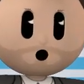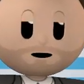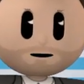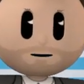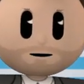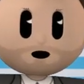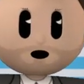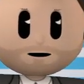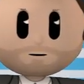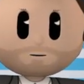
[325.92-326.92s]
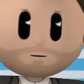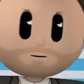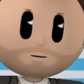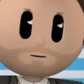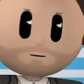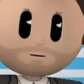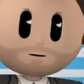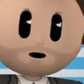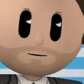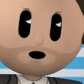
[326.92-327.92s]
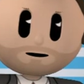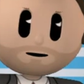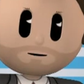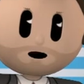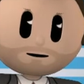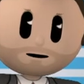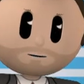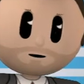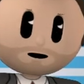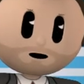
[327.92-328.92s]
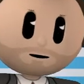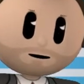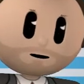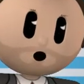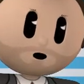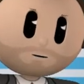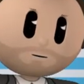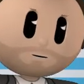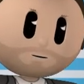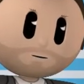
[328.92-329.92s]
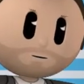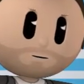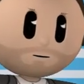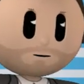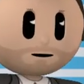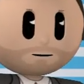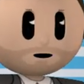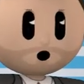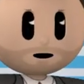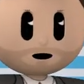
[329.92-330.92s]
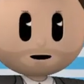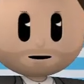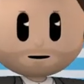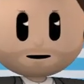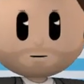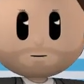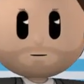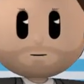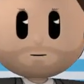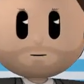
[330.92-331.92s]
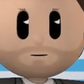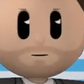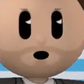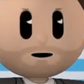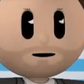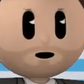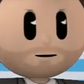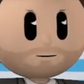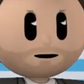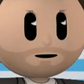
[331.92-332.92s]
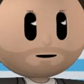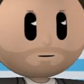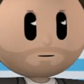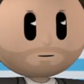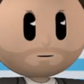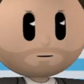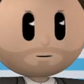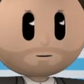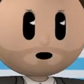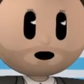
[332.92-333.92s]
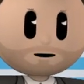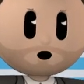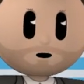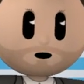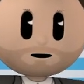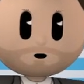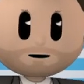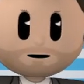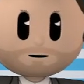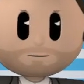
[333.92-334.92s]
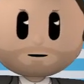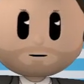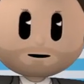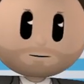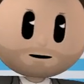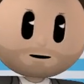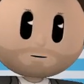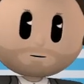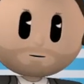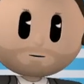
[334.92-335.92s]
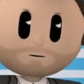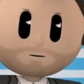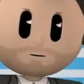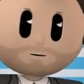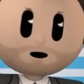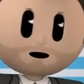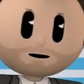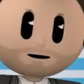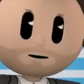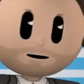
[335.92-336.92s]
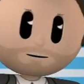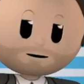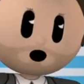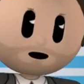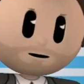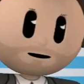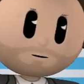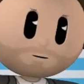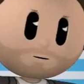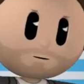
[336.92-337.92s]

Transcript: When it's not. Has something like this happened to you? Let's talk about it. With that said, I do hope your day is blessed. And until next time,